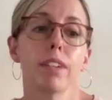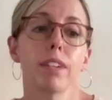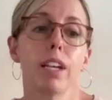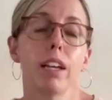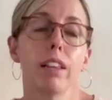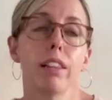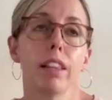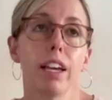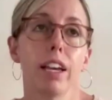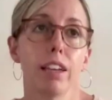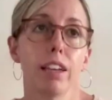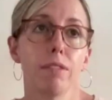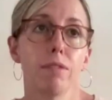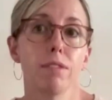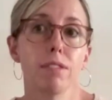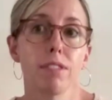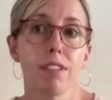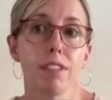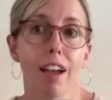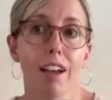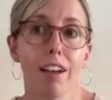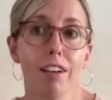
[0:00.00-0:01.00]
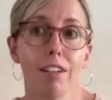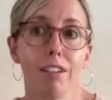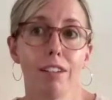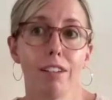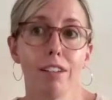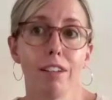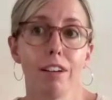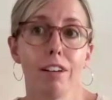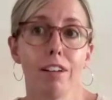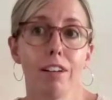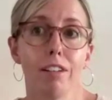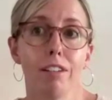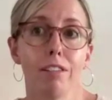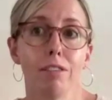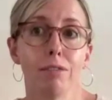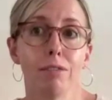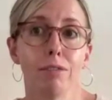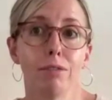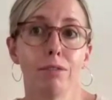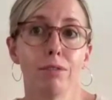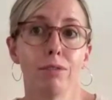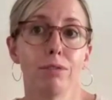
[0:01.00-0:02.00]
lifestyle
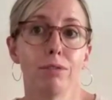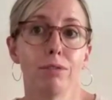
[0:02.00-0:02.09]
of